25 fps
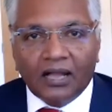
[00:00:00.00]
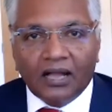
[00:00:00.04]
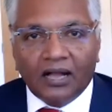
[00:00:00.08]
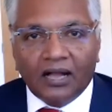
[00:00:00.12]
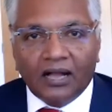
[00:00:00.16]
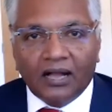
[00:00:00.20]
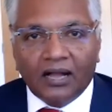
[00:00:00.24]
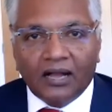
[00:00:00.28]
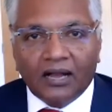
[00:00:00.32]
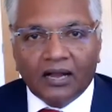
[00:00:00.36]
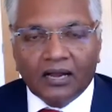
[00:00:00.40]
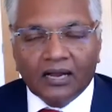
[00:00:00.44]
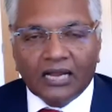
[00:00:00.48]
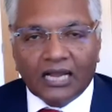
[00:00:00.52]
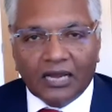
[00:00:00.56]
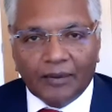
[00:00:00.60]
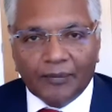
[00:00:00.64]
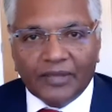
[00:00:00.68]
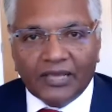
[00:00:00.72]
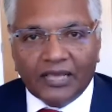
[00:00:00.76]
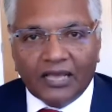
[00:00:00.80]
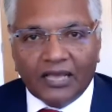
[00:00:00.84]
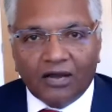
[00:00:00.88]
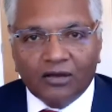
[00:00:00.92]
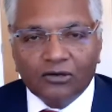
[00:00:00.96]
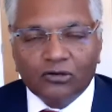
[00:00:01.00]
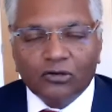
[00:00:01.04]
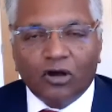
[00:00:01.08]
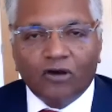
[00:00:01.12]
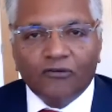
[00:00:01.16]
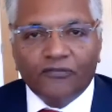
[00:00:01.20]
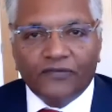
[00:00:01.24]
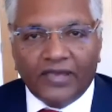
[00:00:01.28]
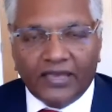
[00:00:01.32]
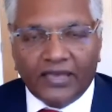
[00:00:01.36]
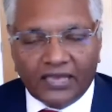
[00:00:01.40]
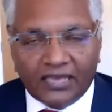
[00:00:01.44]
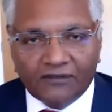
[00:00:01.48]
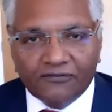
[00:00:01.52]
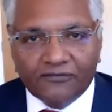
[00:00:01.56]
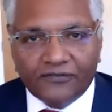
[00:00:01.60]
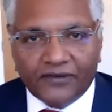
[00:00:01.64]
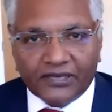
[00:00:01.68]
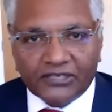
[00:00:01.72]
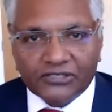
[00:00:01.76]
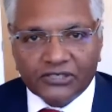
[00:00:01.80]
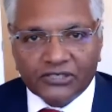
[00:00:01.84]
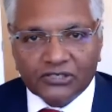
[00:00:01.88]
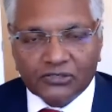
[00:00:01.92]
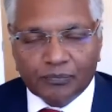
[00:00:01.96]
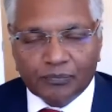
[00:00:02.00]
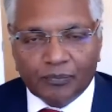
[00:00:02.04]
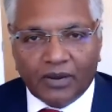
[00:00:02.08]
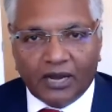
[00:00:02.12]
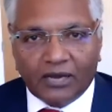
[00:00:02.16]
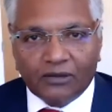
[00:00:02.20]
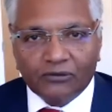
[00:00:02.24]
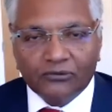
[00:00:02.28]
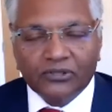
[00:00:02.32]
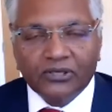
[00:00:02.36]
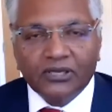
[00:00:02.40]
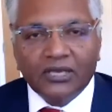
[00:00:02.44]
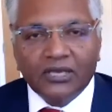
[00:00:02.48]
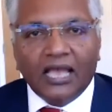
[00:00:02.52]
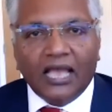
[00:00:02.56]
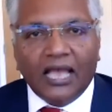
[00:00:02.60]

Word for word: uh, coming out of an infectious mouth.